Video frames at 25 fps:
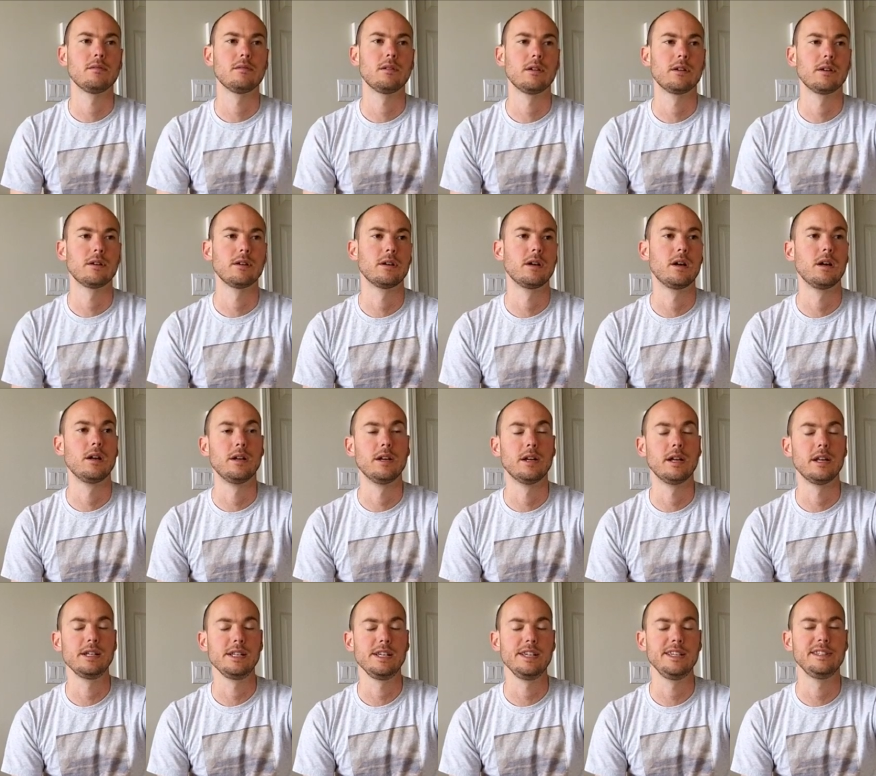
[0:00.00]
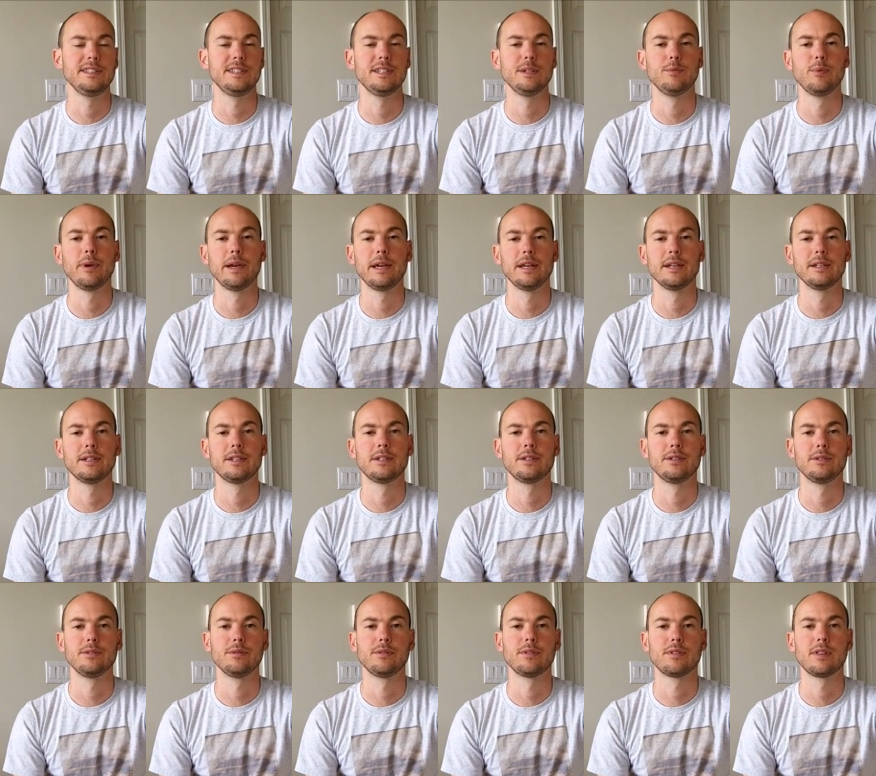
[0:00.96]
or an easy way
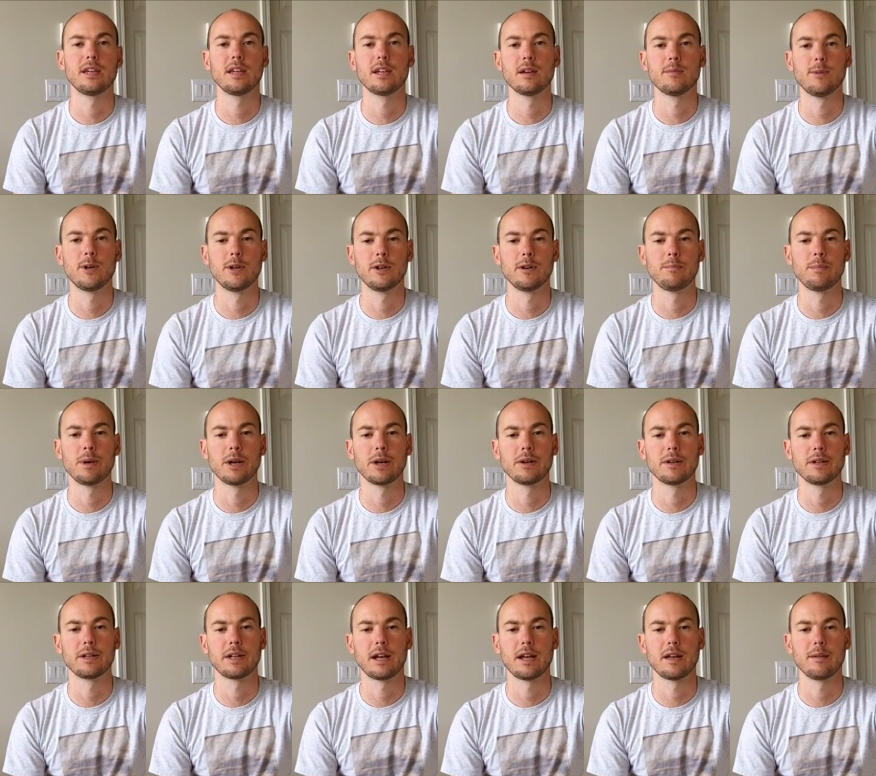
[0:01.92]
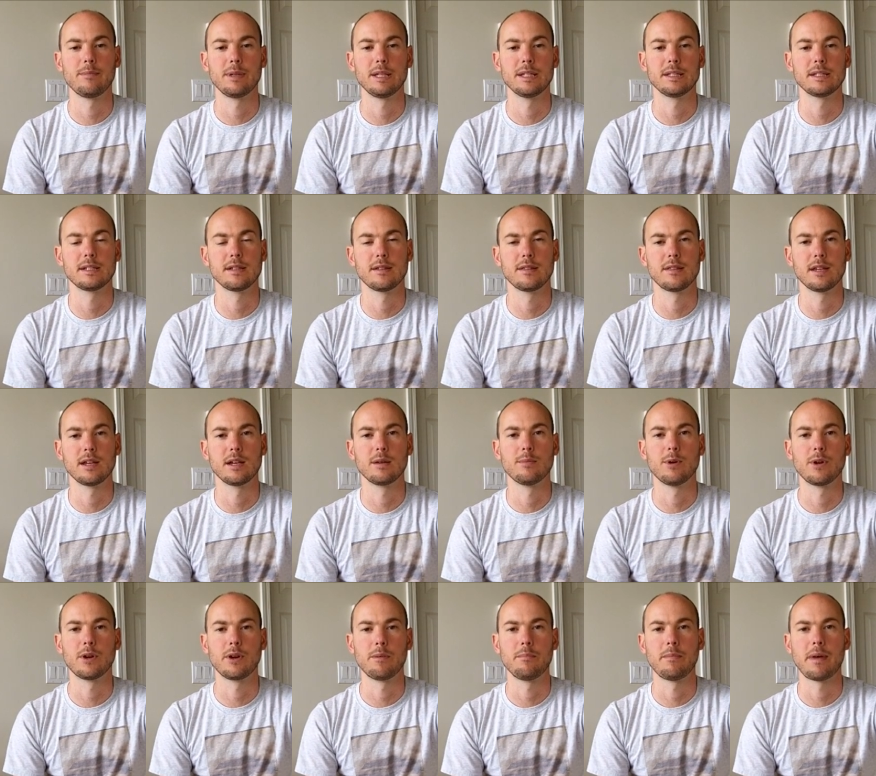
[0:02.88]
to think about a paradigm, is to think
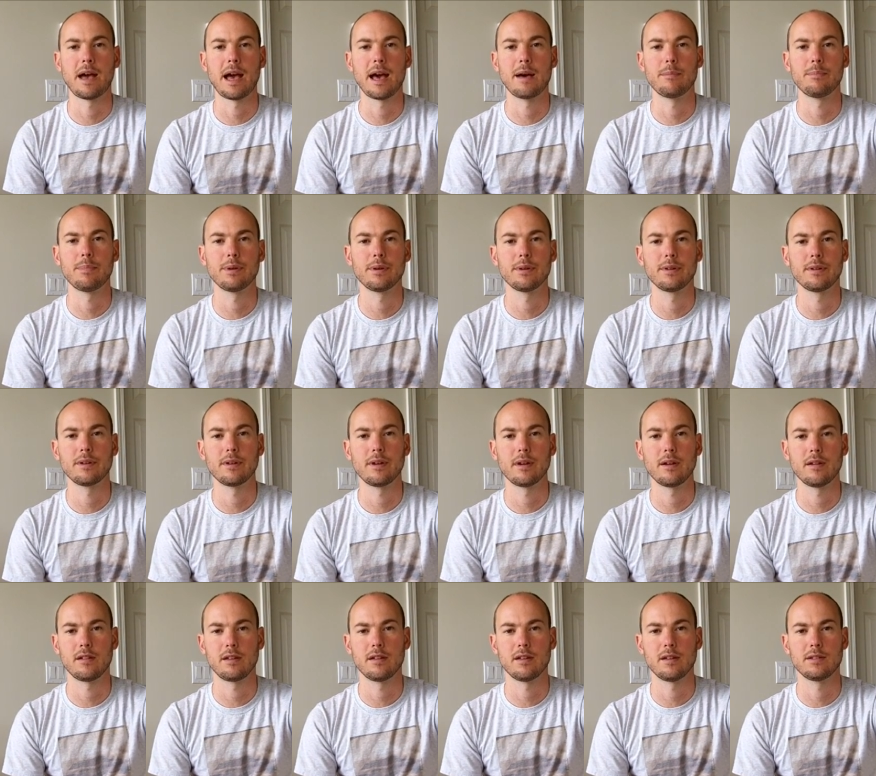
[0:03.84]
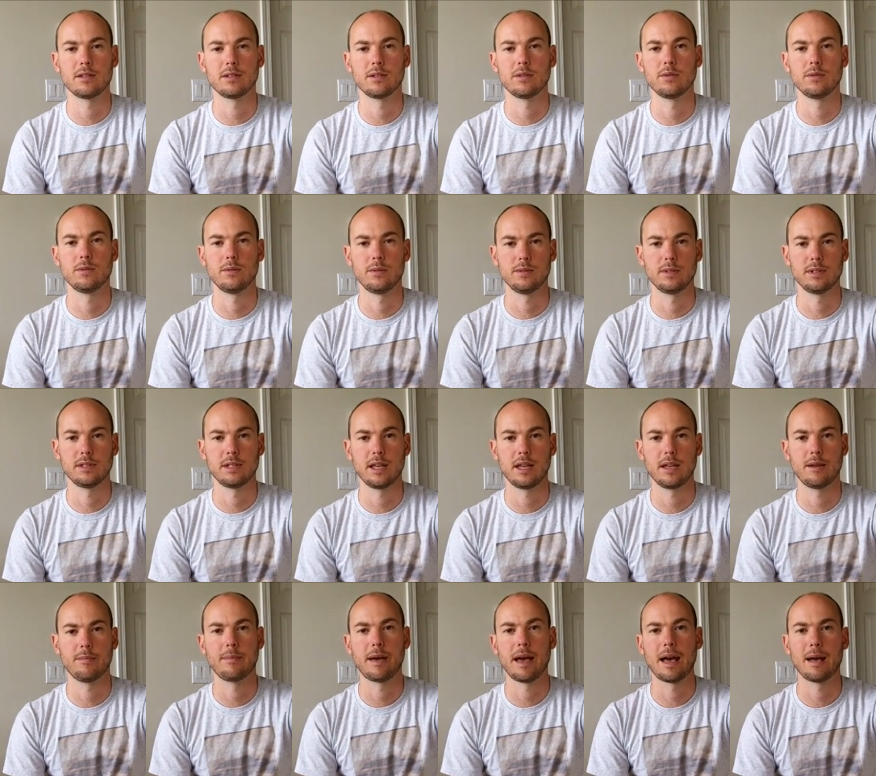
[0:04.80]
about a map. So
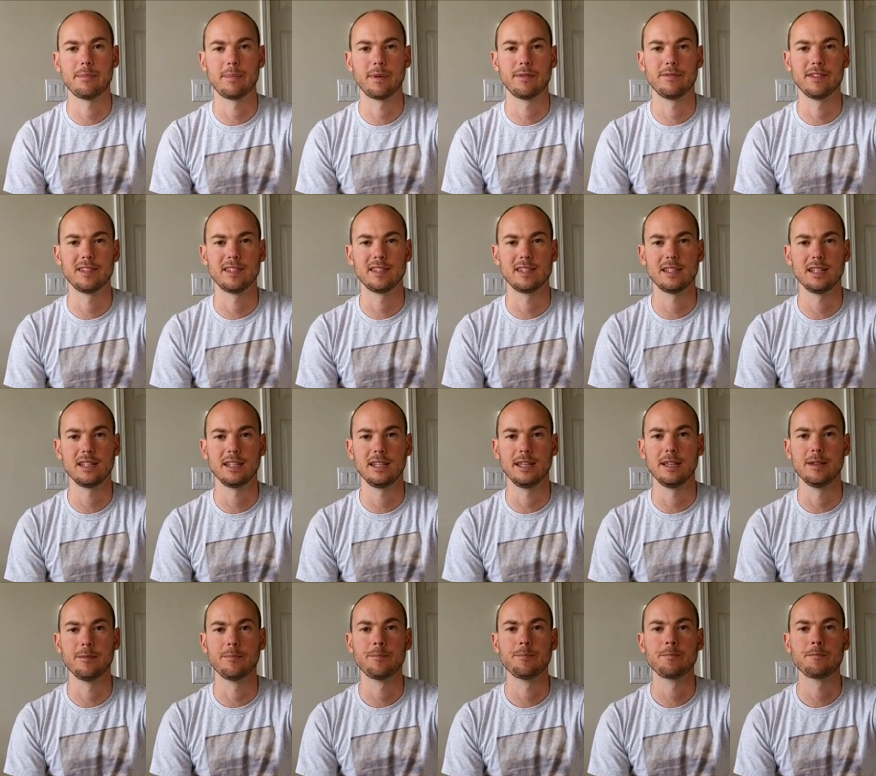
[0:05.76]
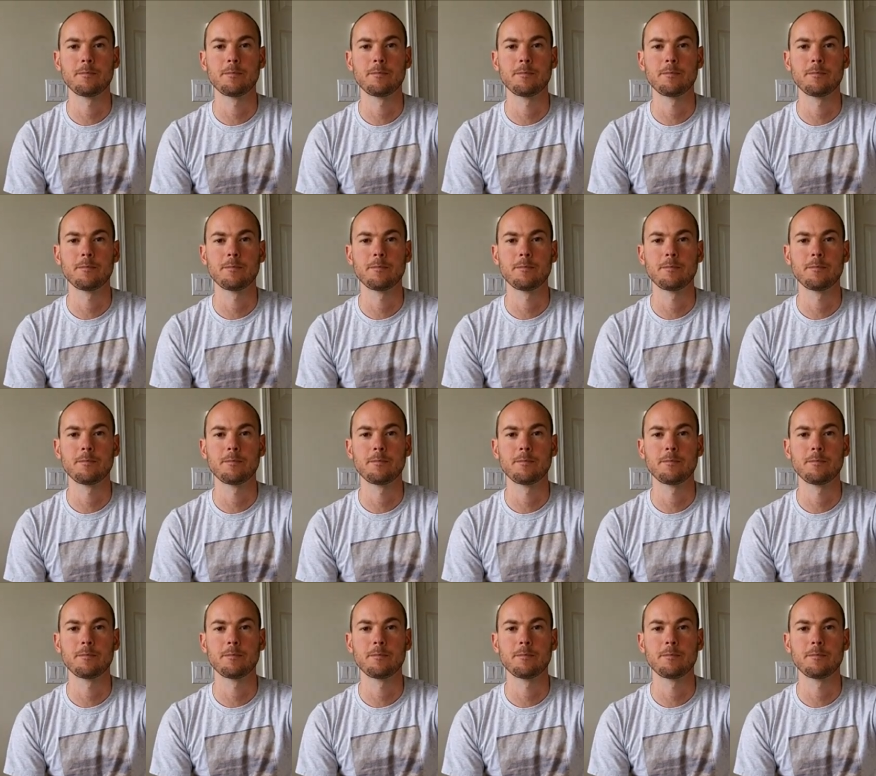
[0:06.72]
say a map of a city.